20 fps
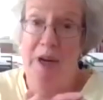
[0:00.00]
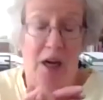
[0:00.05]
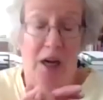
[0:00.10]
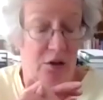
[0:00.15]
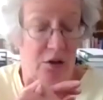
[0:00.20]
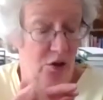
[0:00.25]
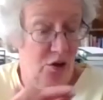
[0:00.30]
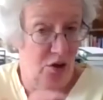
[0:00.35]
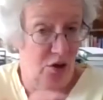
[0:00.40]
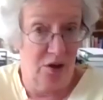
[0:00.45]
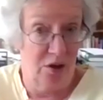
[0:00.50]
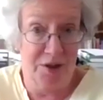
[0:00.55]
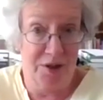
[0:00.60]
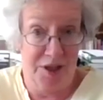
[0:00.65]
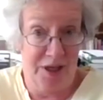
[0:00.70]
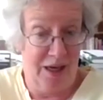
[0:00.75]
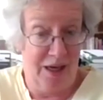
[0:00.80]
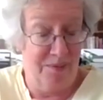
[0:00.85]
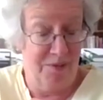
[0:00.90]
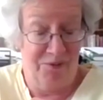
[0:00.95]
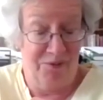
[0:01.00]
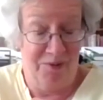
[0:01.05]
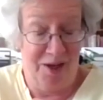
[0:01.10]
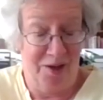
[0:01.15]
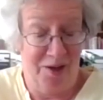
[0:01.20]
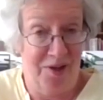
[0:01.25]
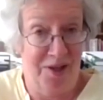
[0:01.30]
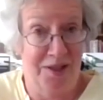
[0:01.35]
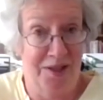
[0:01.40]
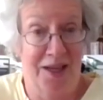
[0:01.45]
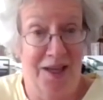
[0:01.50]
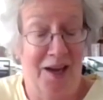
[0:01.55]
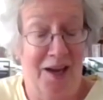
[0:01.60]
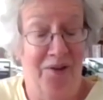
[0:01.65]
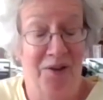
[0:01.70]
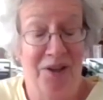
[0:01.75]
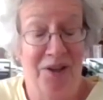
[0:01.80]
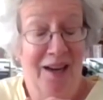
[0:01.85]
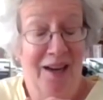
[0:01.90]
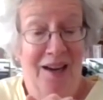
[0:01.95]
me a long time to figure this
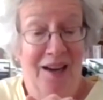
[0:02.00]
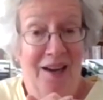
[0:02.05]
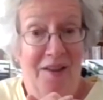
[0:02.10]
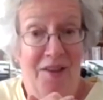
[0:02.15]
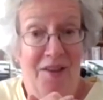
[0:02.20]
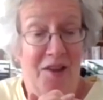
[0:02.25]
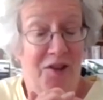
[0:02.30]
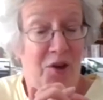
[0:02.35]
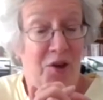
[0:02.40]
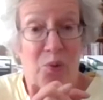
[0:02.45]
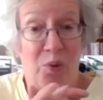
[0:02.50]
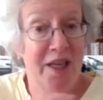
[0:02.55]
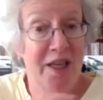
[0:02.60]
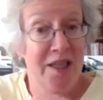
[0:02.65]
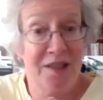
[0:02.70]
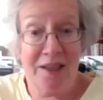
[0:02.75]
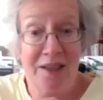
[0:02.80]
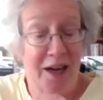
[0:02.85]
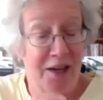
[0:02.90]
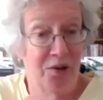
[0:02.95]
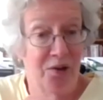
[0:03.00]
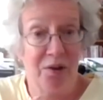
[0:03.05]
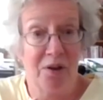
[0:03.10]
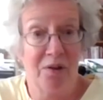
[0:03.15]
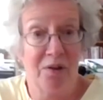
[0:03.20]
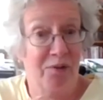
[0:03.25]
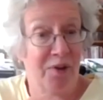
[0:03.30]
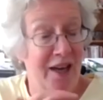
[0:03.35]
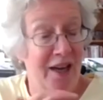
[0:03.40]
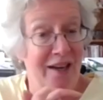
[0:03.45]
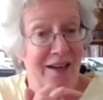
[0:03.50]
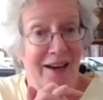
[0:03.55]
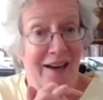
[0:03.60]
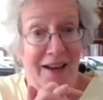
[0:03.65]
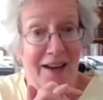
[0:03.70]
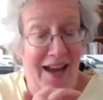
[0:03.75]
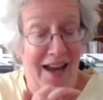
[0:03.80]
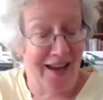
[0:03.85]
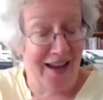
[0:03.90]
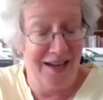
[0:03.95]
out, that the reason I couldn't find it
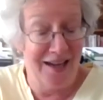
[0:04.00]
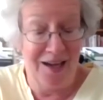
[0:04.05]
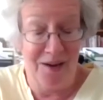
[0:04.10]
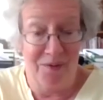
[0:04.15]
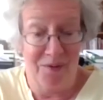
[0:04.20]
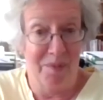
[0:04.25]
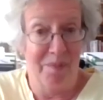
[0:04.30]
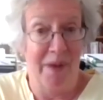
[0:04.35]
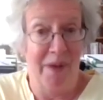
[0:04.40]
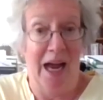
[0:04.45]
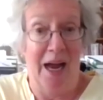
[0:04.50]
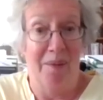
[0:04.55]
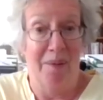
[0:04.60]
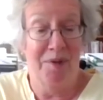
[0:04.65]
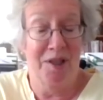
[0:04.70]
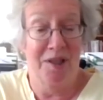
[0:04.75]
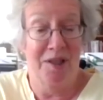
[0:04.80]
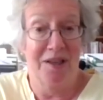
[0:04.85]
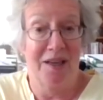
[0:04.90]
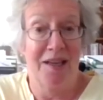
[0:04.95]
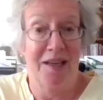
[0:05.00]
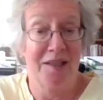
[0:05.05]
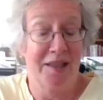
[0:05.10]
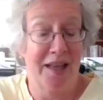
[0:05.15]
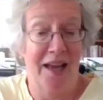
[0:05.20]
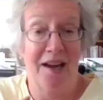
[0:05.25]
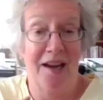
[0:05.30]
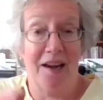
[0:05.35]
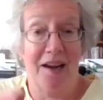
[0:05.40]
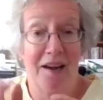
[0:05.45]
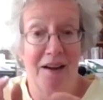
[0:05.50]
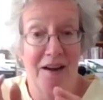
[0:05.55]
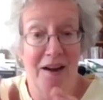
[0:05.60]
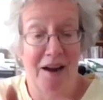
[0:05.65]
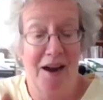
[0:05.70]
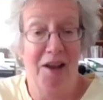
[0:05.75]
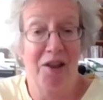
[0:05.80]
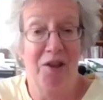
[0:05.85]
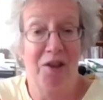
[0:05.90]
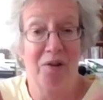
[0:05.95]
on any of the maps is that
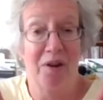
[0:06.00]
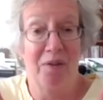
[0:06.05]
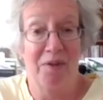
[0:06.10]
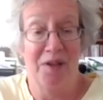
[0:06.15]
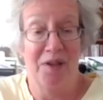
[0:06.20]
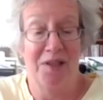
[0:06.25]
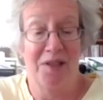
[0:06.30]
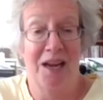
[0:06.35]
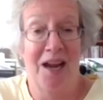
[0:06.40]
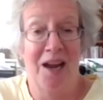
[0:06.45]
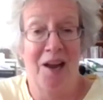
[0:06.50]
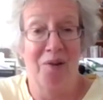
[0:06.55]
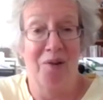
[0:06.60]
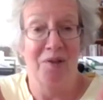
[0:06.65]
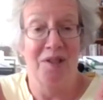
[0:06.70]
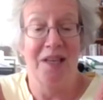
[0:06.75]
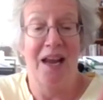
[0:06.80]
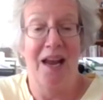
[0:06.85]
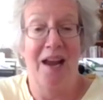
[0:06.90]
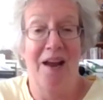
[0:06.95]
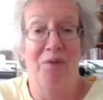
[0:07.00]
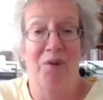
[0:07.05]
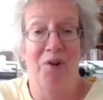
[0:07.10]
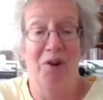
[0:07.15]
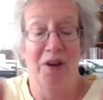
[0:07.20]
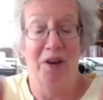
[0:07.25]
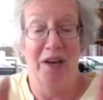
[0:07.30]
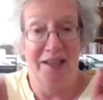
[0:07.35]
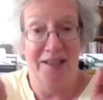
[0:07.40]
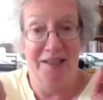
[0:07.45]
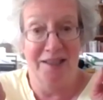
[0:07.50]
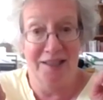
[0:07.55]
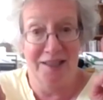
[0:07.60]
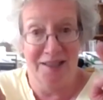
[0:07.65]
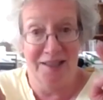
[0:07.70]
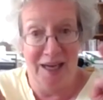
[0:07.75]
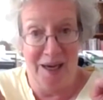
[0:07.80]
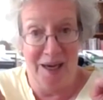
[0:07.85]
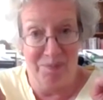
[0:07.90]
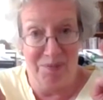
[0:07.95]
neither of the towns ever
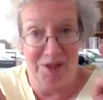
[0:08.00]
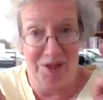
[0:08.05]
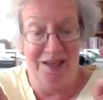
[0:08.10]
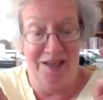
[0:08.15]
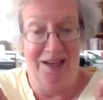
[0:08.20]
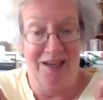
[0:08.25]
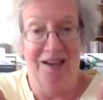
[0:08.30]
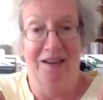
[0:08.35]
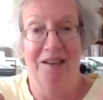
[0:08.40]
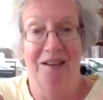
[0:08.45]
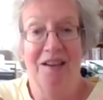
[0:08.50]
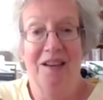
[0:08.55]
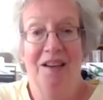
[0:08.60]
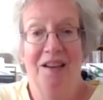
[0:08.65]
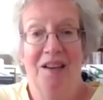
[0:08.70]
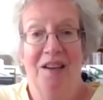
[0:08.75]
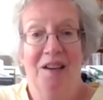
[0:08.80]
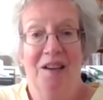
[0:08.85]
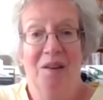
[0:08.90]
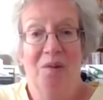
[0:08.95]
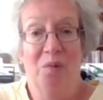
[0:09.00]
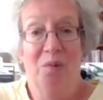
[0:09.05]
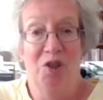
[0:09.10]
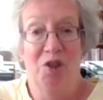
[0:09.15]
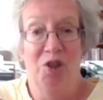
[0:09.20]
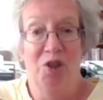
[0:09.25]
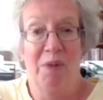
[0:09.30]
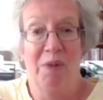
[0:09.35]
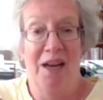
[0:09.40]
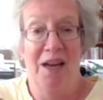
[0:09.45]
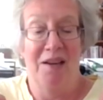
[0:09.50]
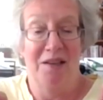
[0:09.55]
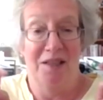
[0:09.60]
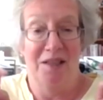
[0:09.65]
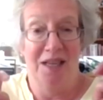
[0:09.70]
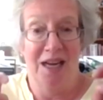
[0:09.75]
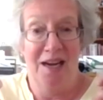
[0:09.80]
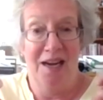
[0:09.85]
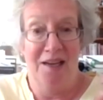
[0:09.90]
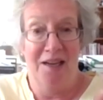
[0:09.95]
accepted it, which meant
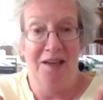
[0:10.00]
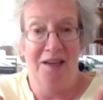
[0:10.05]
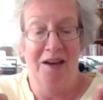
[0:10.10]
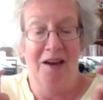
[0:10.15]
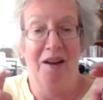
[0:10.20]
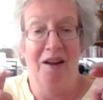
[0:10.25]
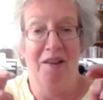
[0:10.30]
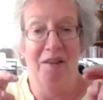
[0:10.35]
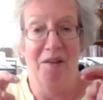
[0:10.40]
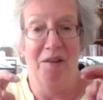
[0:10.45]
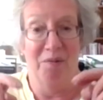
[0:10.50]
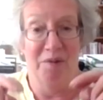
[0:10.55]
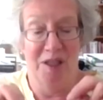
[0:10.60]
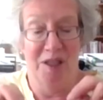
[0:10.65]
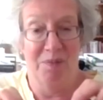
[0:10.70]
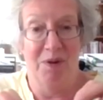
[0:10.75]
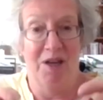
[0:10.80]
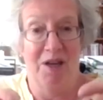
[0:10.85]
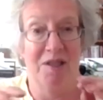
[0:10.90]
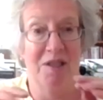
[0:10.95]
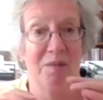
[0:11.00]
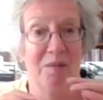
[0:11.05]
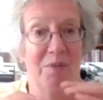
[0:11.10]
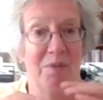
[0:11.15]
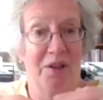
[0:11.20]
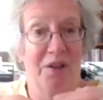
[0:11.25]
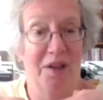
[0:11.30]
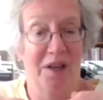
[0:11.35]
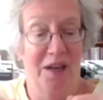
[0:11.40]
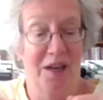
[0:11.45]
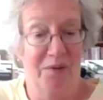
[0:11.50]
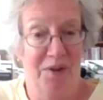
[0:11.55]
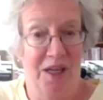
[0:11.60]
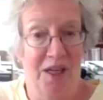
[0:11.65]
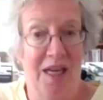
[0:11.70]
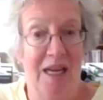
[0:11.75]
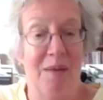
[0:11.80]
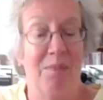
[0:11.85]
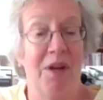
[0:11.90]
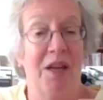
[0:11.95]
taking on the responsibility of
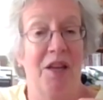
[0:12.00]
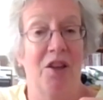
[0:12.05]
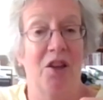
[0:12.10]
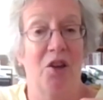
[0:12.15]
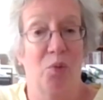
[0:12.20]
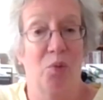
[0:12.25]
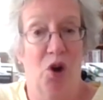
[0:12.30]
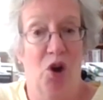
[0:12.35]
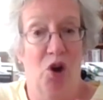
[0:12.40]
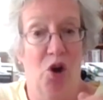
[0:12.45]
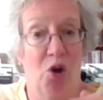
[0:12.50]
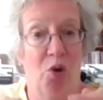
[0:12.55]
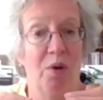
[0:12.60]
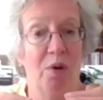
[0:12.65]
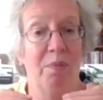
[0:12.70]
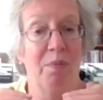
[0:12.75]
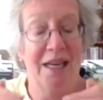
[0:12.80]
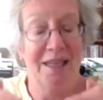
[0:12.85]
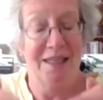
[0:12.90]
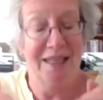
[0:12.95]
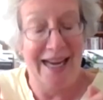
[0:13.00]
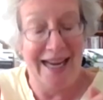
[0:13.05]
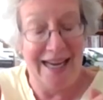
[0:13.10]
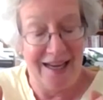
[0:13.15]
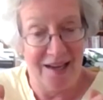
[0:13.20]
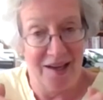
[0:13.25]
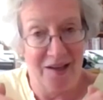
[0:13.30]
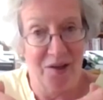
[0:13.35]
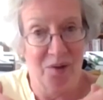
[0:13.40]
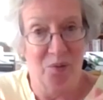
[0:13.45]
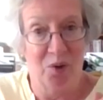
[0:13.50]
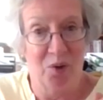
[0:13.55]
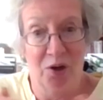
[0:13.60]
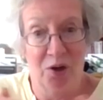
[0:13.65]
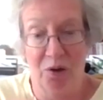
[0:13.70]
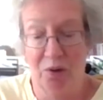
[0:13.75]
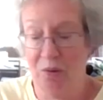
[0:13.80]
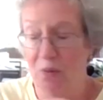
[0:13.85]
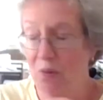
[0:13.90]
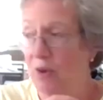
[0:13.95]
keeping the road, maintaining the
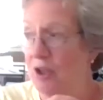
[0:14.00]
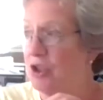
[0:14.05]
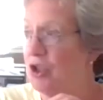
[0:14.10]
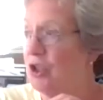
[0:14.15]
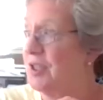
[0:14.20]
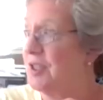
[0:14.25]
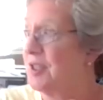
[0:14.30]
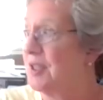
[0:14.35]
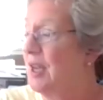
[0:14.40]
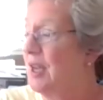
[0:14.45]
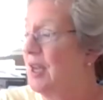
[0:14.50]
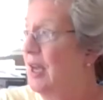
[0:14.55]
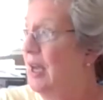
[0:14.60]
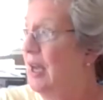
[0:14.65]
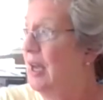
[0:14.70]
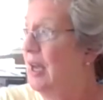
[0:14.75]
road, which is